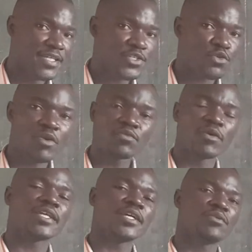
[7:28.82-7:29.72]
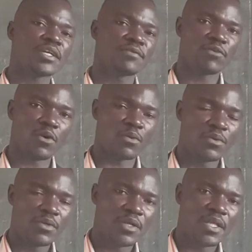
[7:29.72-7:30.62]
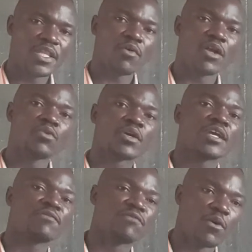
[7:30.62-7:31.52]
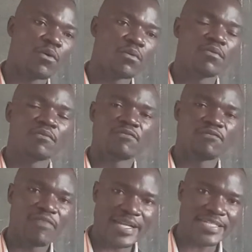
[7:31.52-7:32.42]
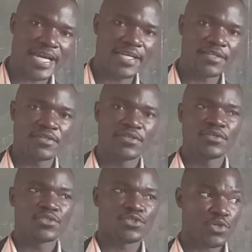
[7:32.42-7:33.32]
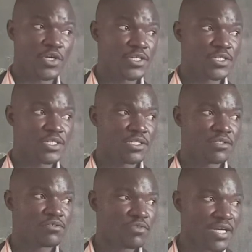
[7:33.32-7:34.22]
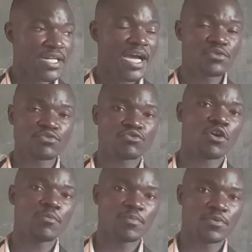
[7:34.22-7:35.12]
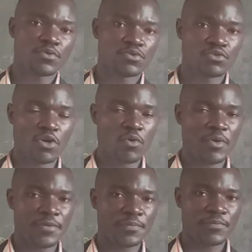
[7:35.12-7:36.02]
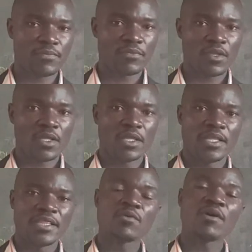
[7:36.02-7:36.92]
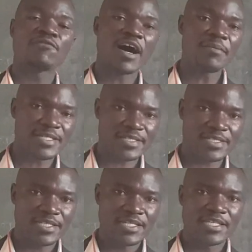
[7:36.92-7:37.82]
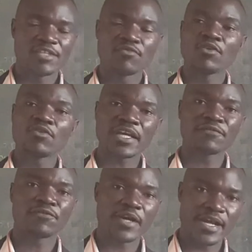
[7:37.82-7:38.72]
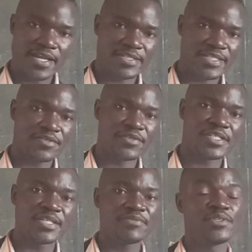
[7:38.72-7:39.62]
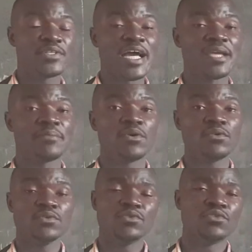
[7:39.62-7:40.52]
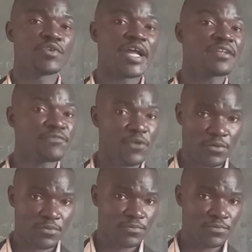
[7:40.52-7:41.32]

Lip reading: So what were they looking for? They were looking for fertile soils to carry out crop growing. They were farmers. They were looking for areas that received reliable rainfall.